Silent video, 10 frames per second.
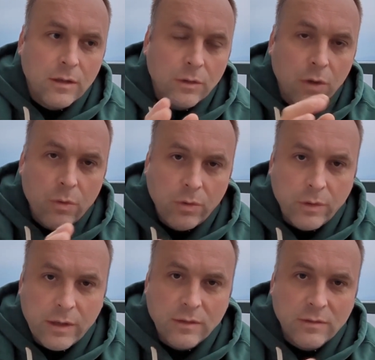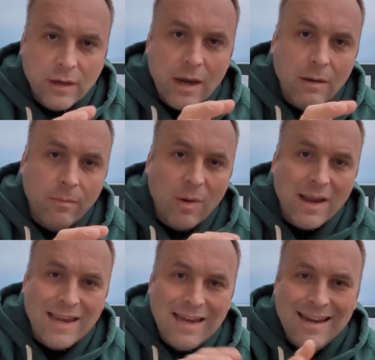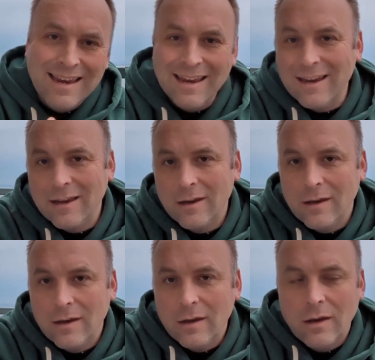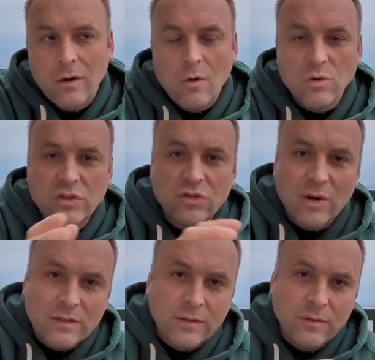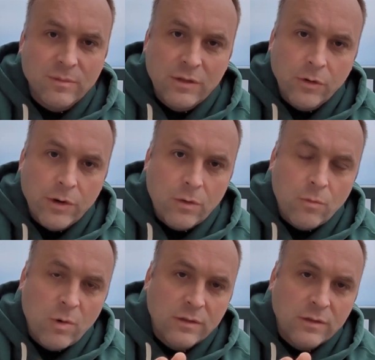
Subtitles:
locally, say by heating or stressing the material on one